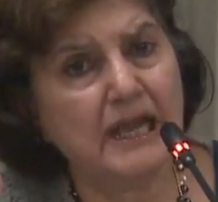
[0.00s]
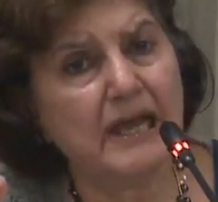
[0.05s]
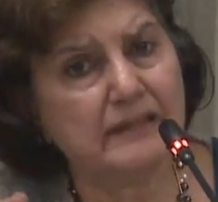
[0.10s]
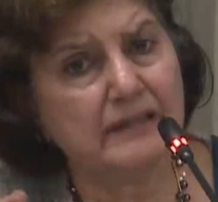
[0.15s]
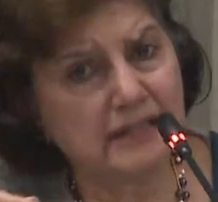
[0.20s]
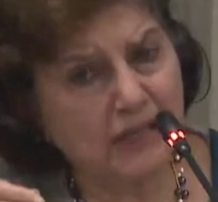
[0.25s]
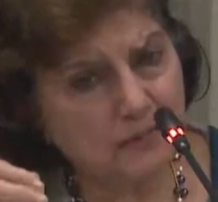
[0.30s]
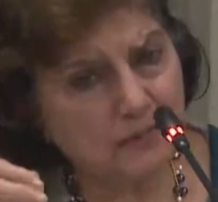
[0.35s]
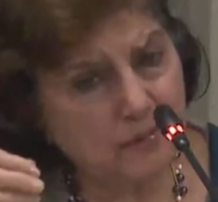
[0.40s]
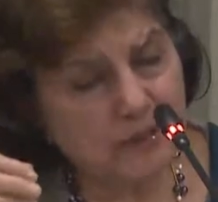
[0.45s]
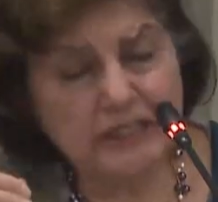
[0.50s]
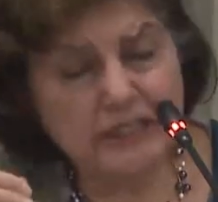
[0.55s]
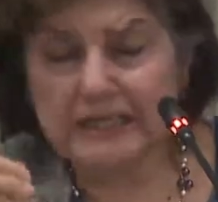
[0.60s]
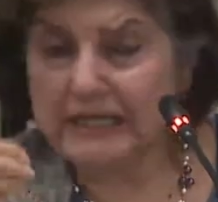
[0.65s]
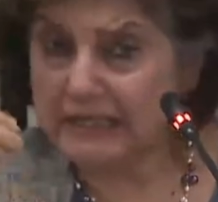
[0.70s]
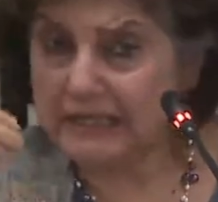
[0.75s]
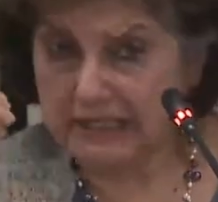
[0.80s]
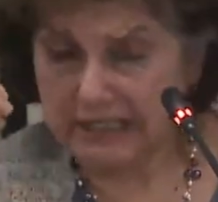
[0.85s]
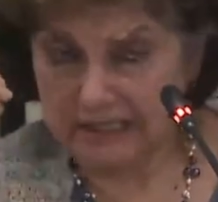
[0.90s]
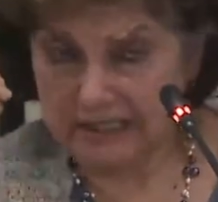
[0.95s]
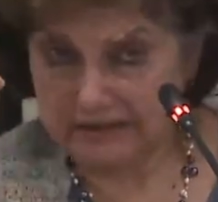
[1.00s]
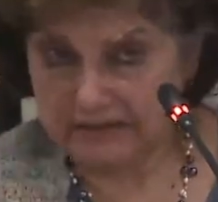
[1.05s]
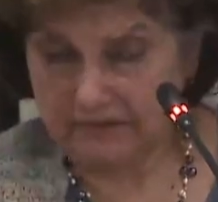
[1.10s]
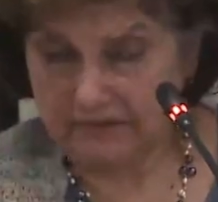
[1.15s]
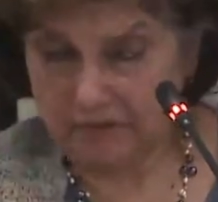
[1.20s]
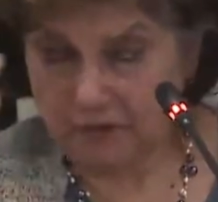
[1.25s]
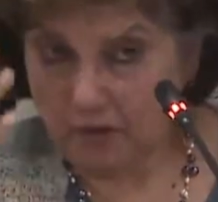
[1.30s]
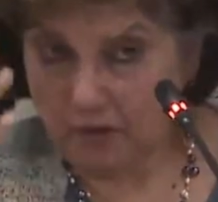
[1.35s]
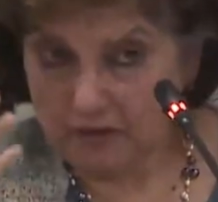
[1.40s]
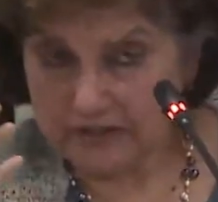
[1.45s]
They will engage,
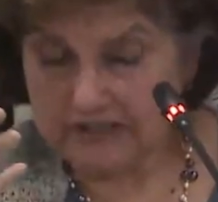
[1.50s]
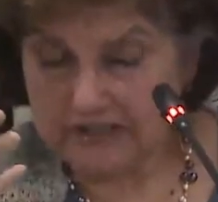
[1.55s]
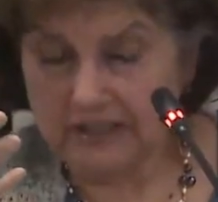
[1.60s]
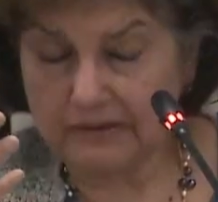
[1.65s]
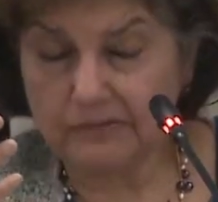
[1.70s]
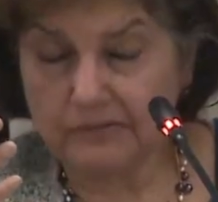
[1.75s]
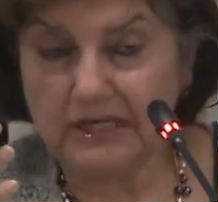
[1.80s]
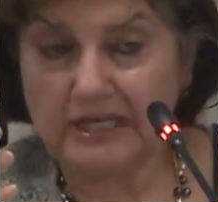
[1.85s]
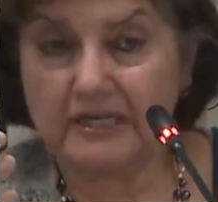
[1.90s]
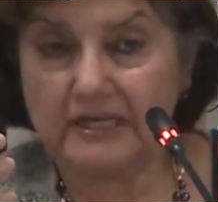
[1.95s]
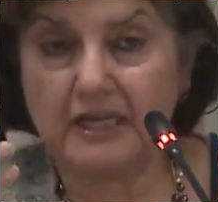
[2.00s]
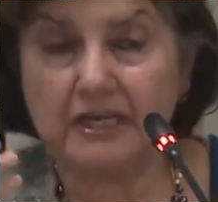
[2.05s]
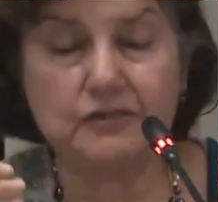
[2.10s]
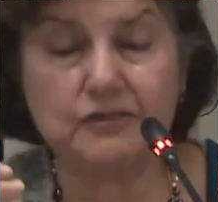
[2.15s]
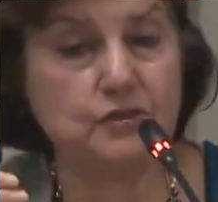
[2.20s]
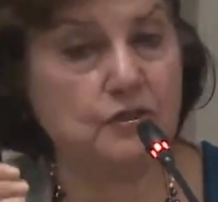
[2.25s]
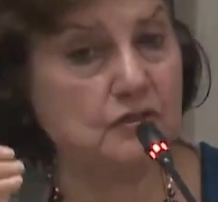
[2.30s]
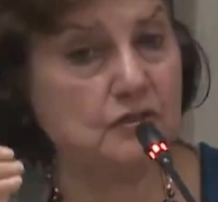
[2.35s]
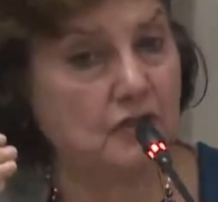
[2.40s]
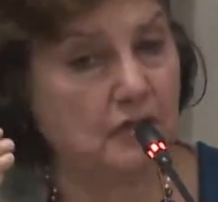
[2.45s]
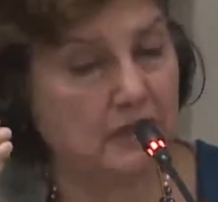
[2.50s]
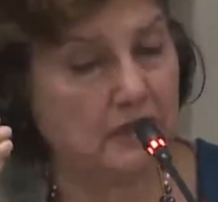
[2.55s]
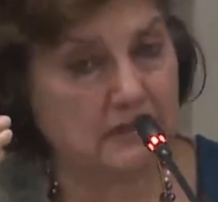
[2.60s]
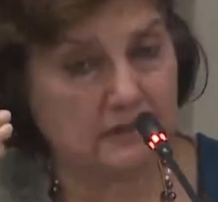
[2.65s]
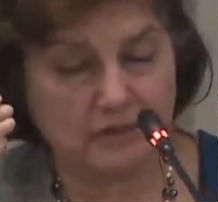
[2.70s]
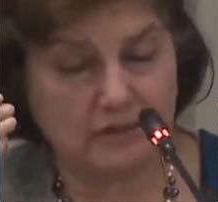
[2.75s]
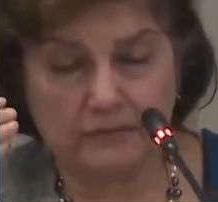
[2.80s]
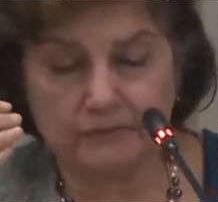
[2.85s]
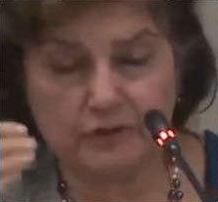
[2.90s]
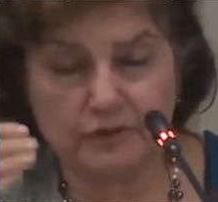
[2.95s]
of course, they will engage on
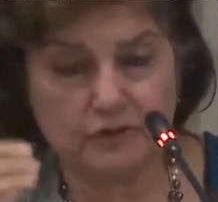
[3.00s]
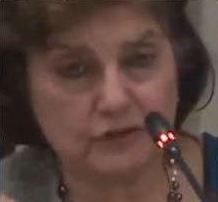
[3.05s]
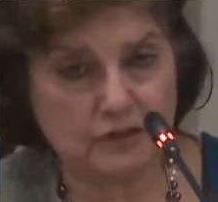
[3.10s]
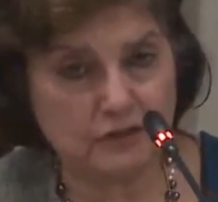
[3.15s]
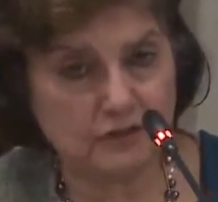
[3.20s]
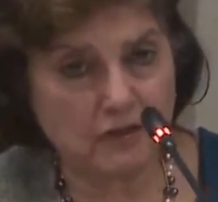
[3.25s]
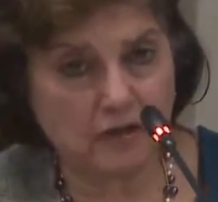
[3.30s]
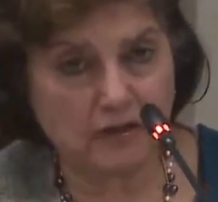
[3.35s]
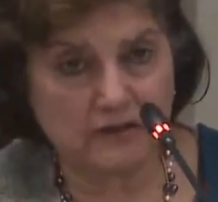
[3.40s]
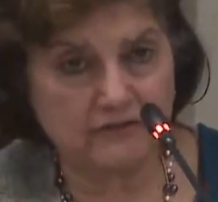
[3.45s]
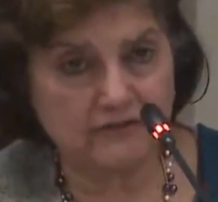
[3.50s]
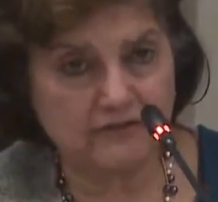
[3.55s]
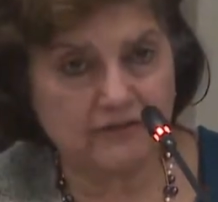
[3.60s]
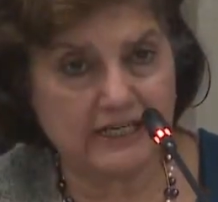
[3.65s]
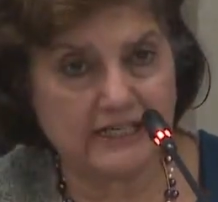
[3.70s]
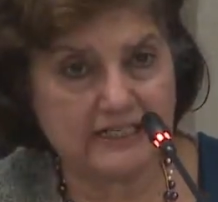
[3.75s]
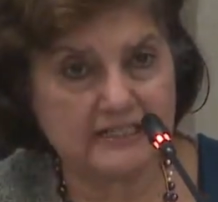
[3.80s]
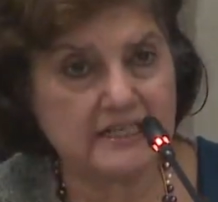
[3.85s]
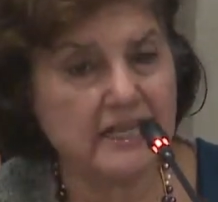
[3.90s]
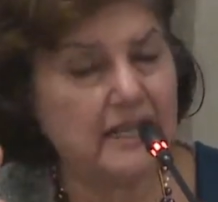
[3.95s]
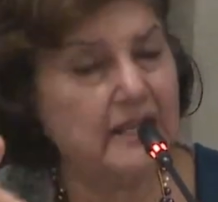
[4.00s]
communal conflicts.